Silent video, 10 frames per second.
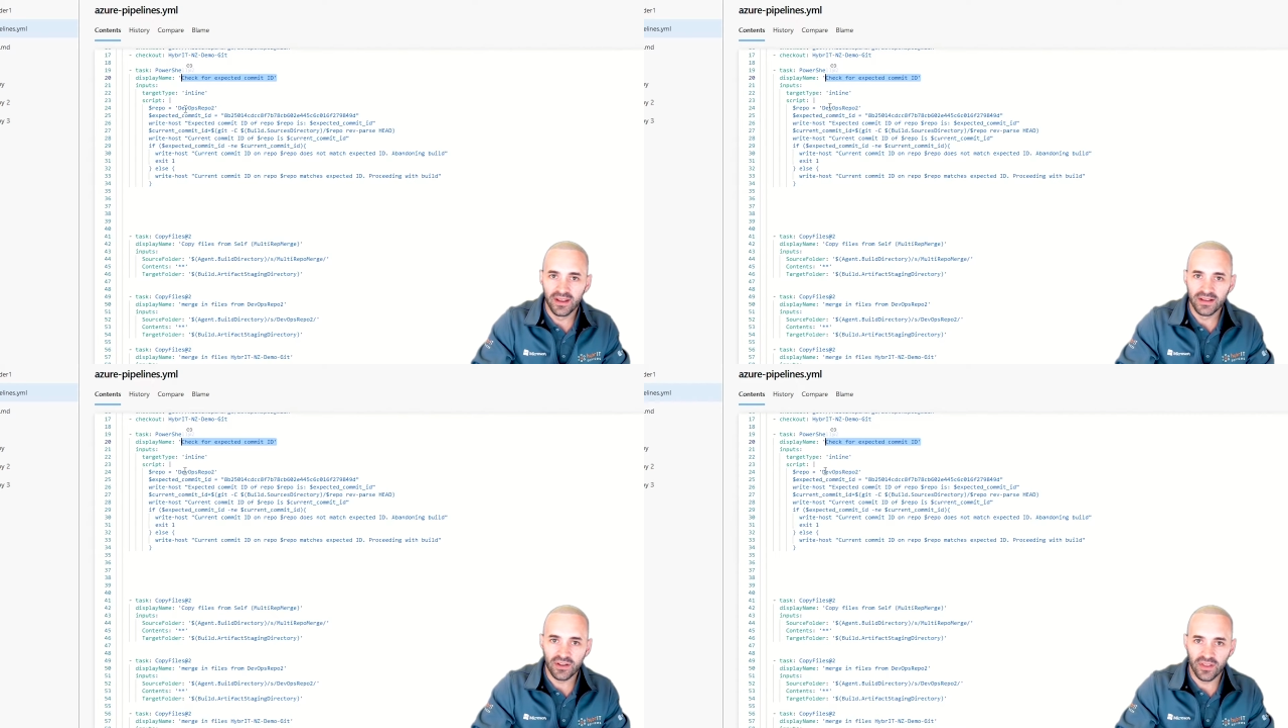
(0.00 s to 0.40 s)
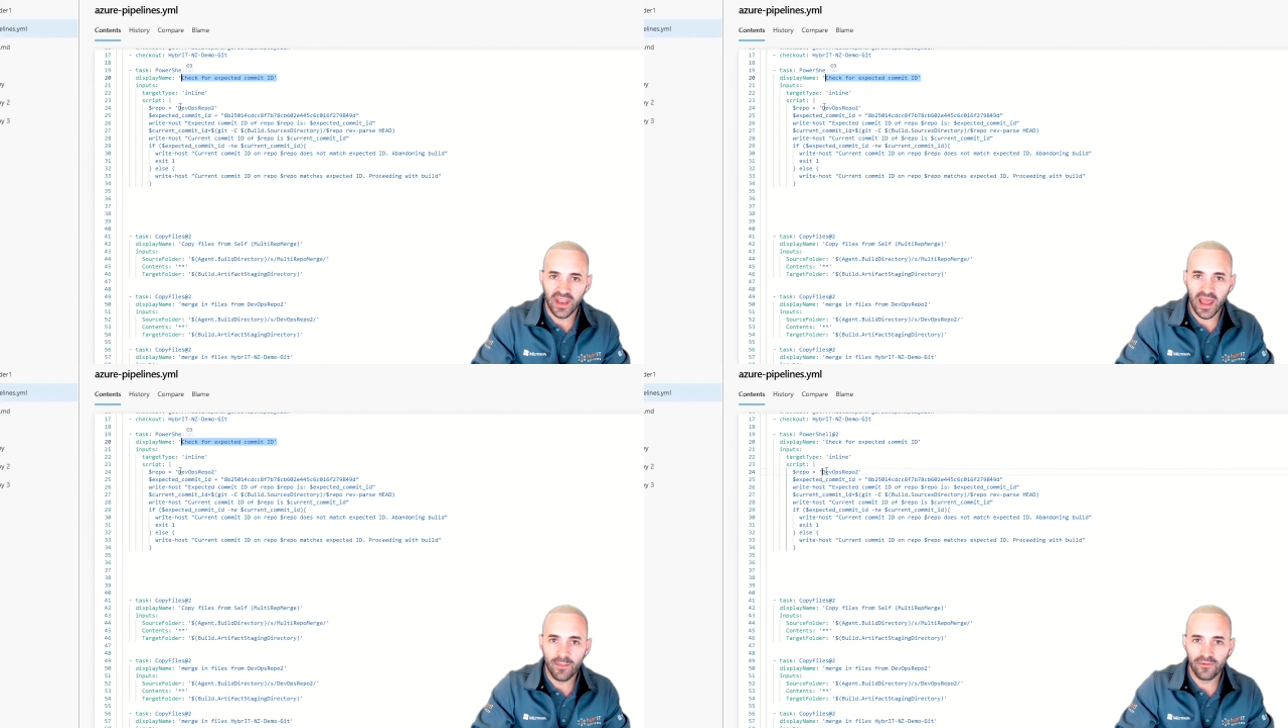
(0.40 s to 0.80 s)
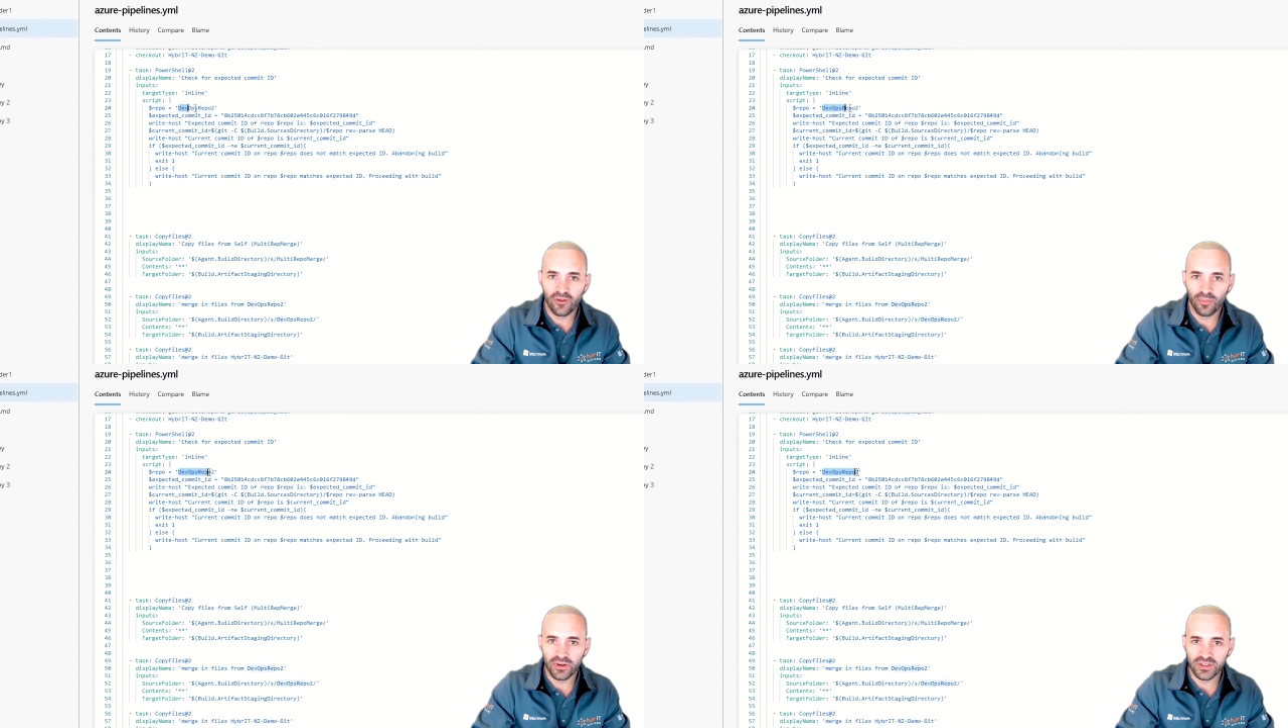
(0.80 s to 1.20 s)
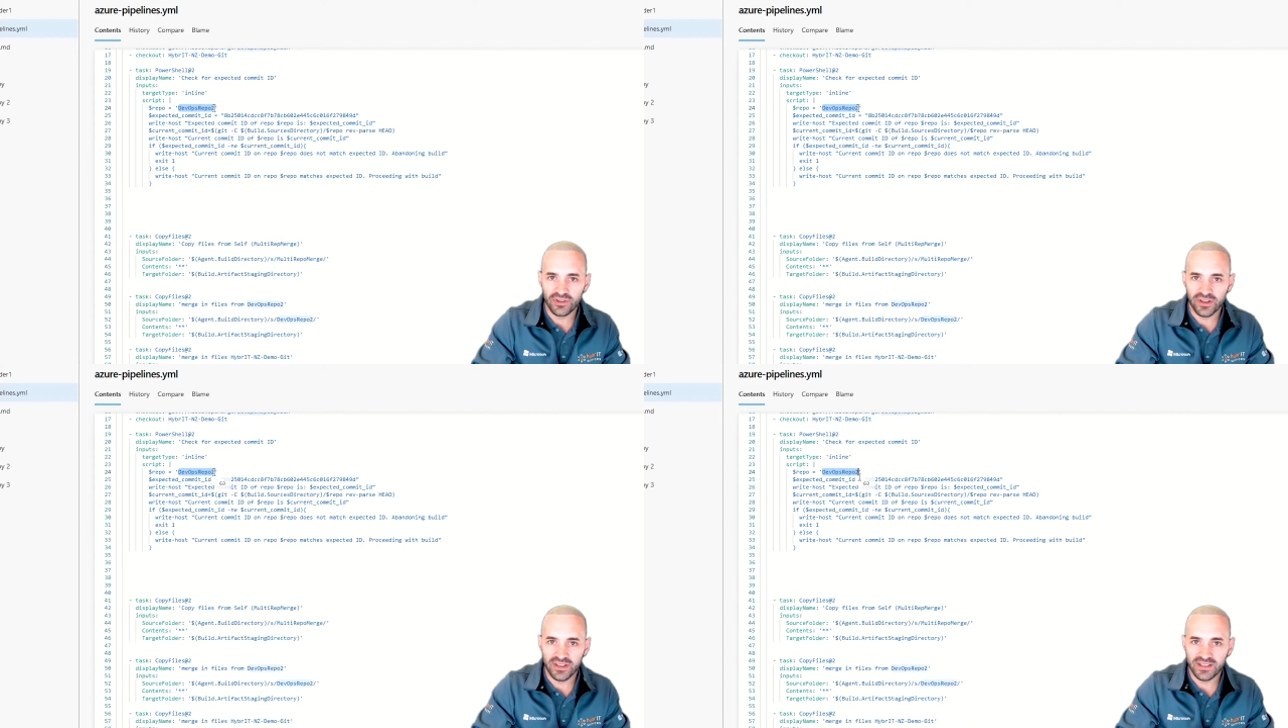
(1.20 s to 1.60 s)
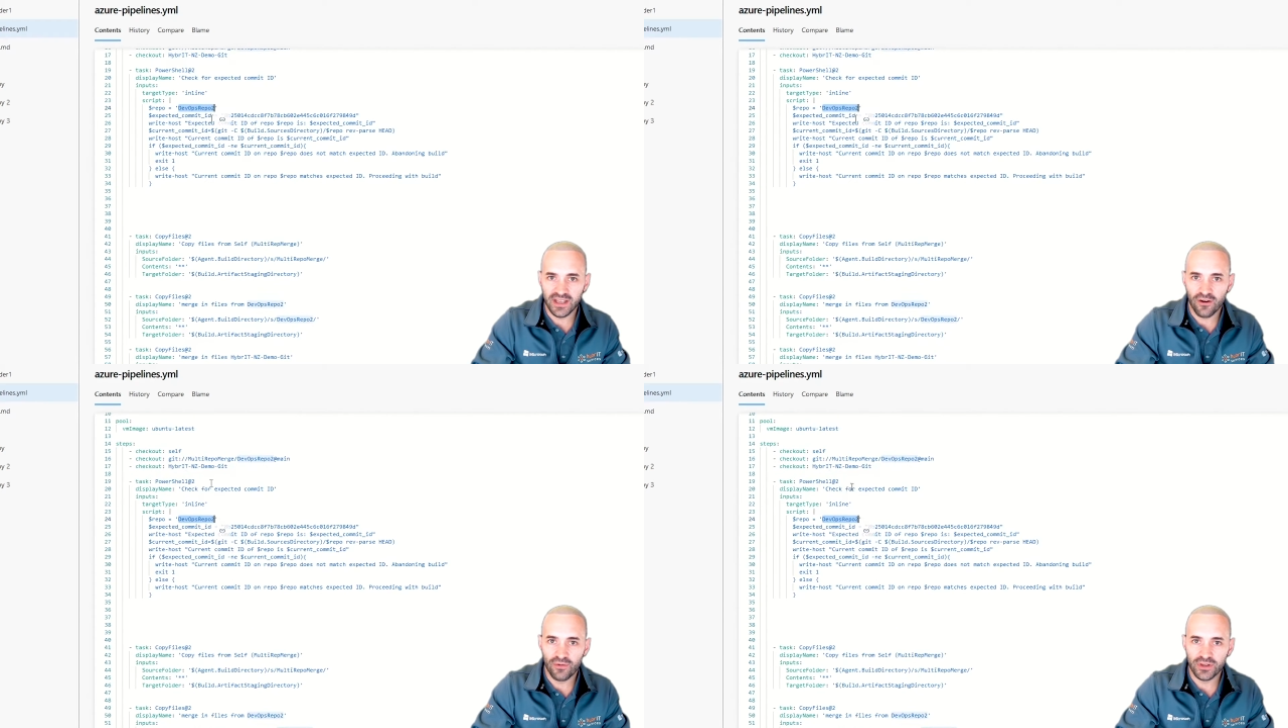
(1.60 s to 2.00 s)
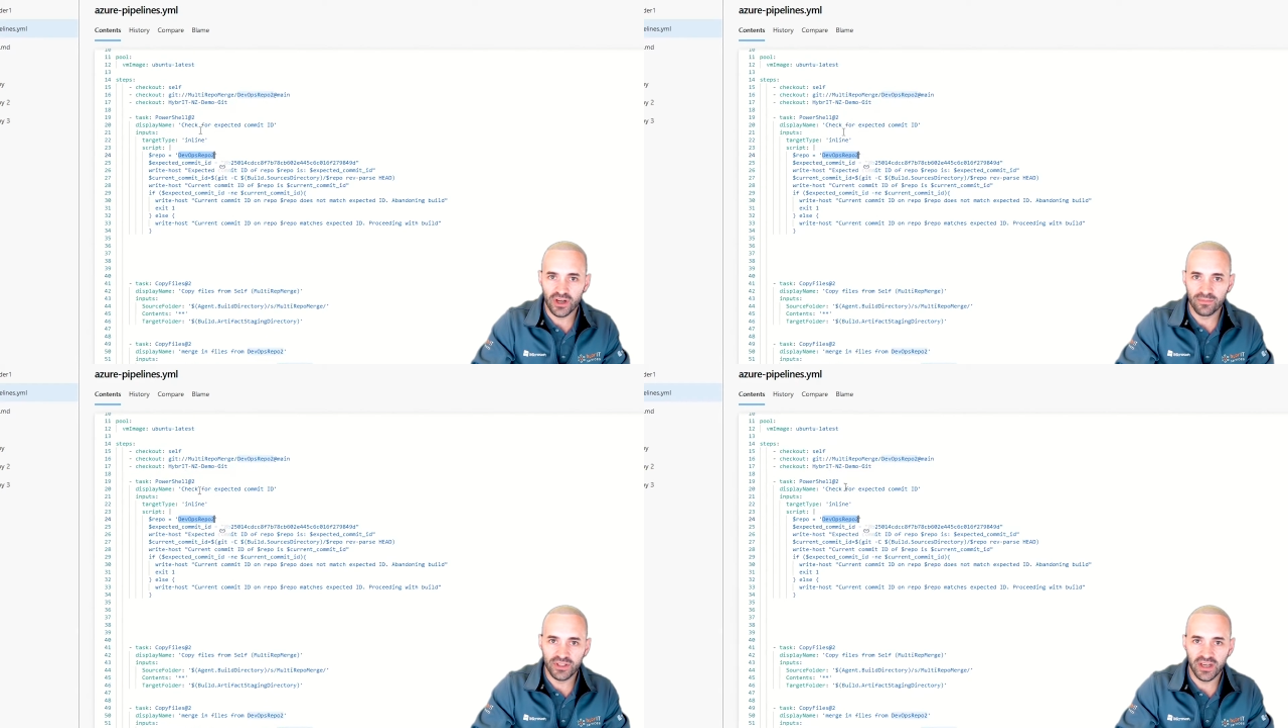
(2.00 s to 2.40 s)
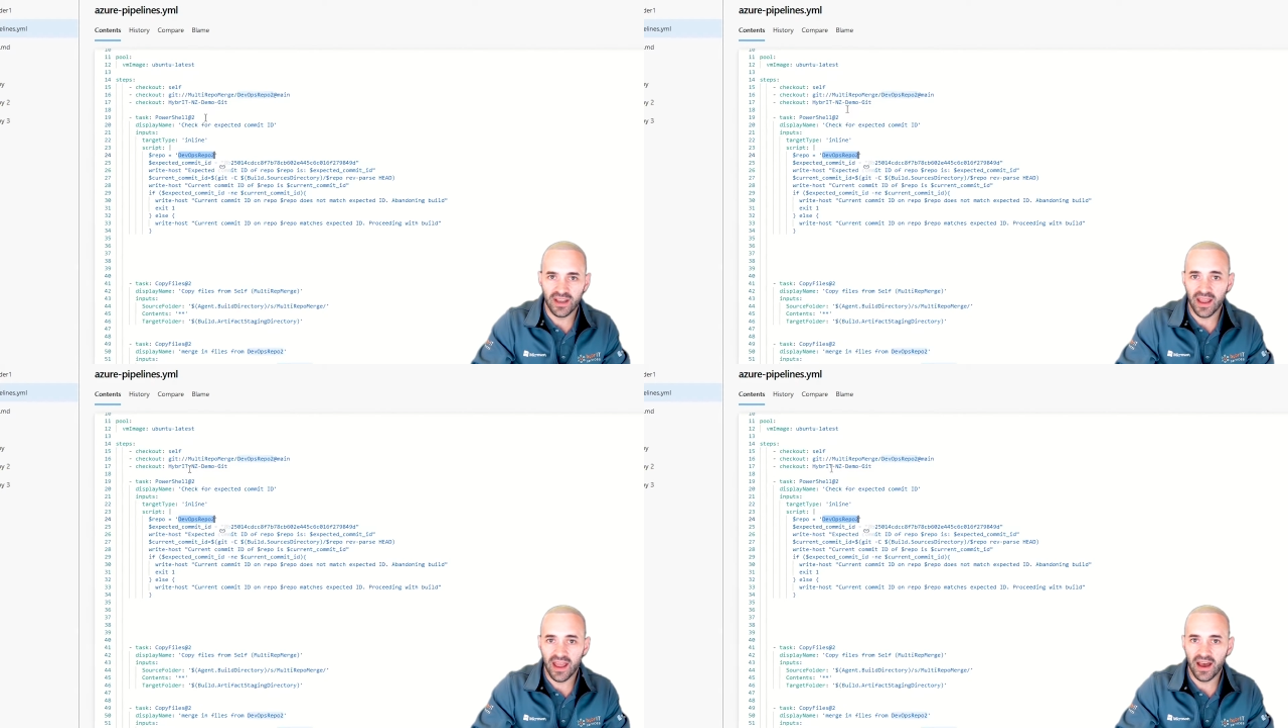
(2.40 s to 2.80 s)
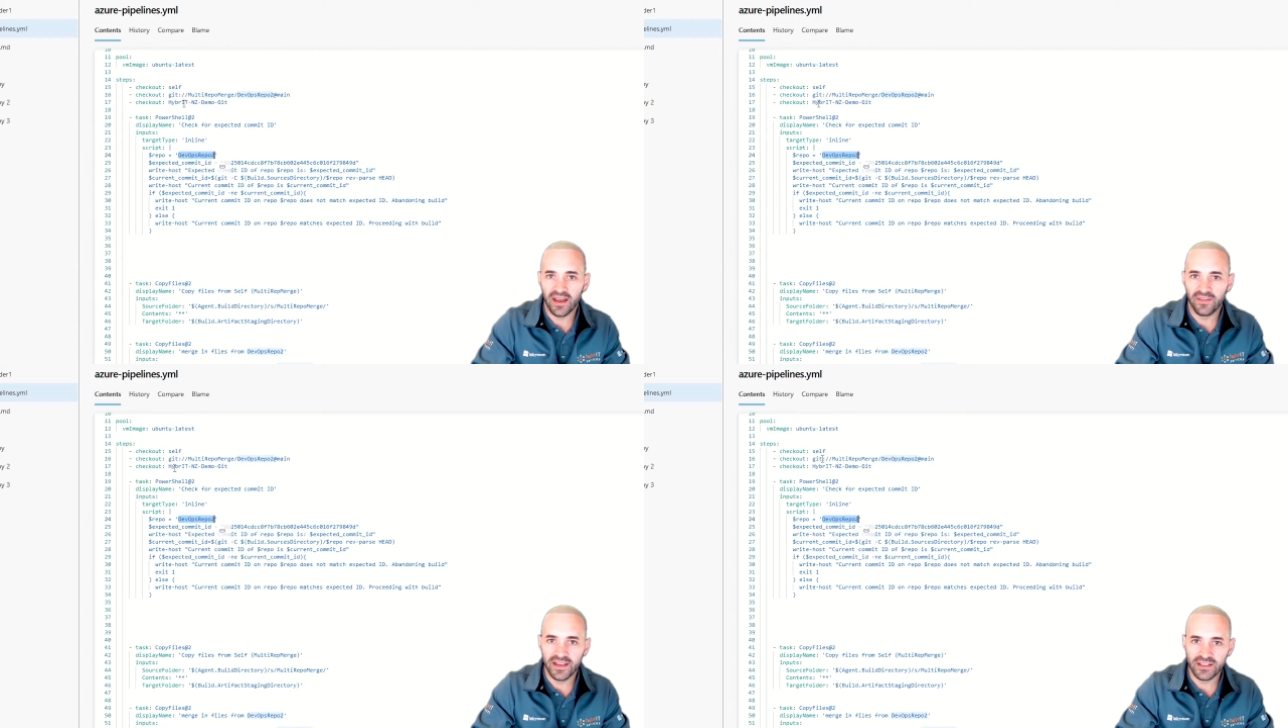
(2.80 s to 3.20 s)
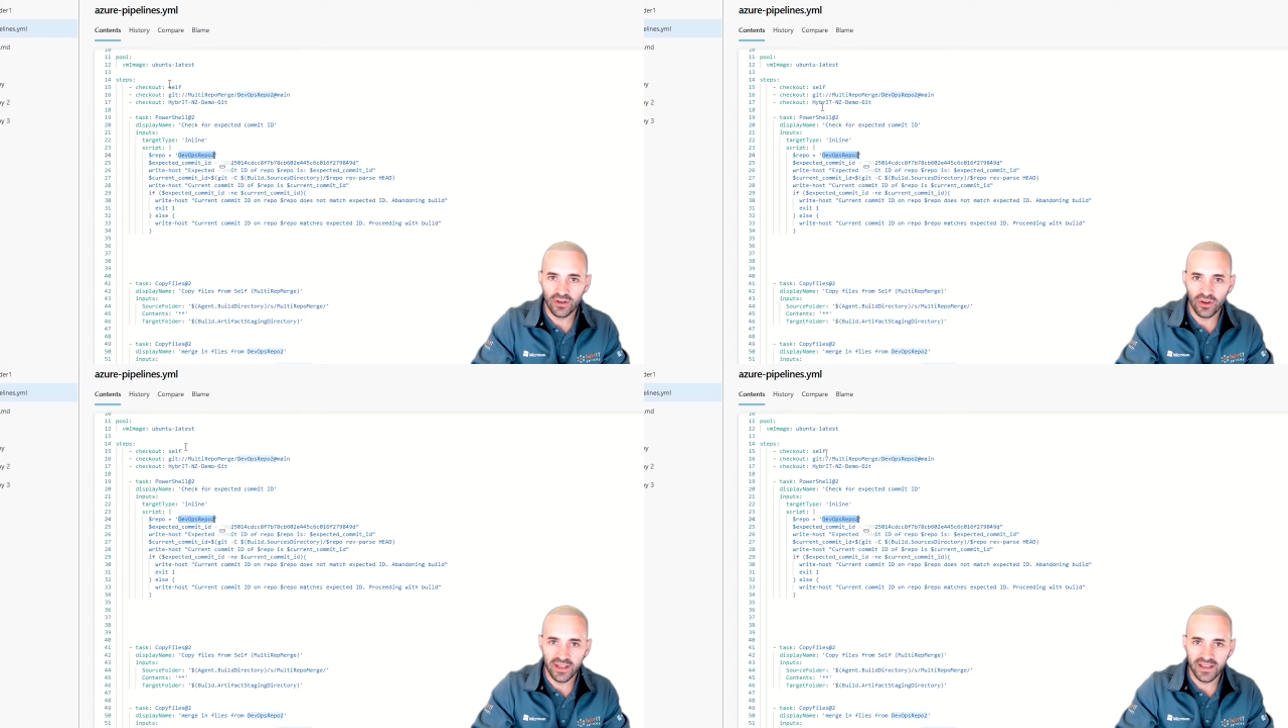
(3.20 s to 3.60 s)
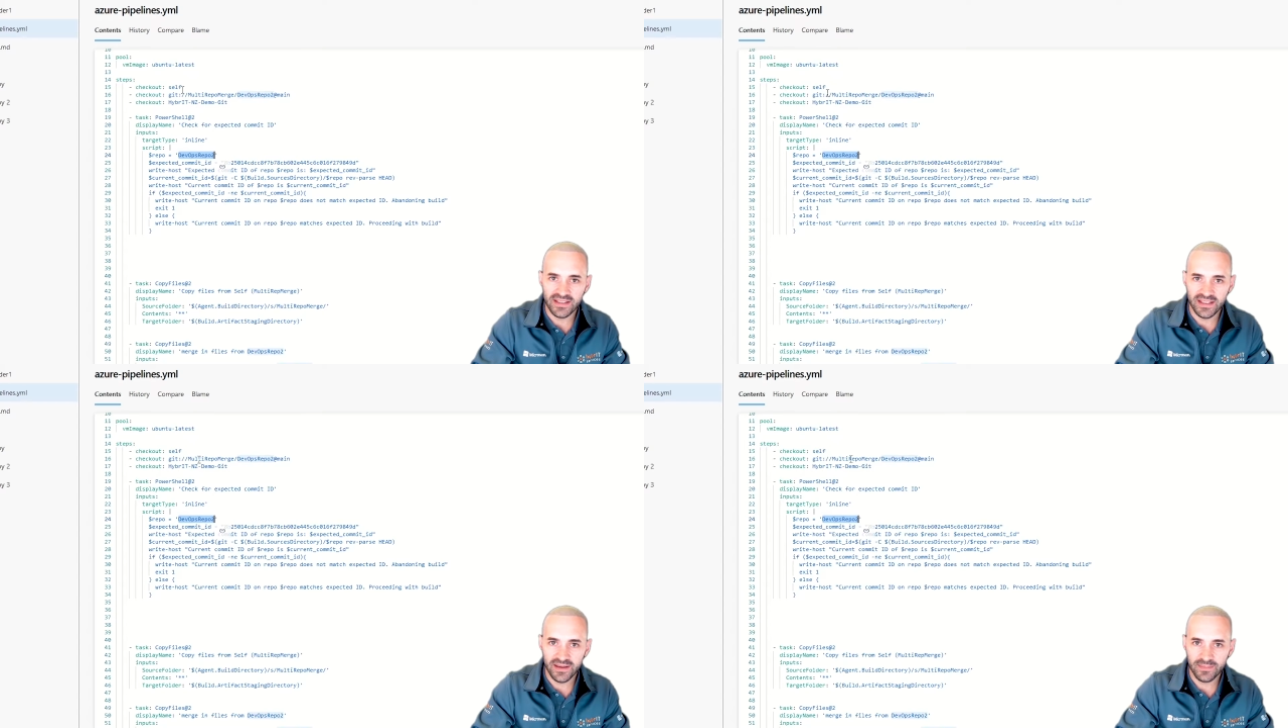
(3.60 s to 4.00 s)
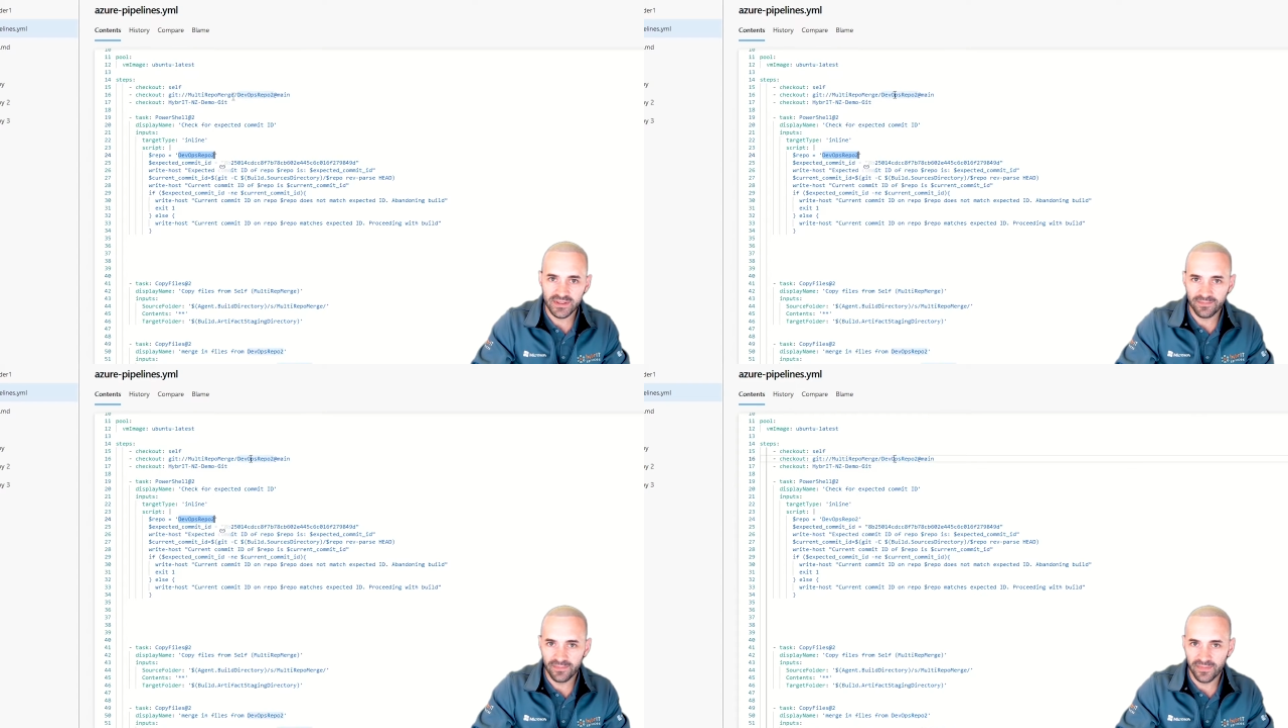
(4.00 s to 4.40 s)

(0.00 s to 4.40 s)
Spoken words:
So the name of the repository itself, which I'm checking out in these earlier steps.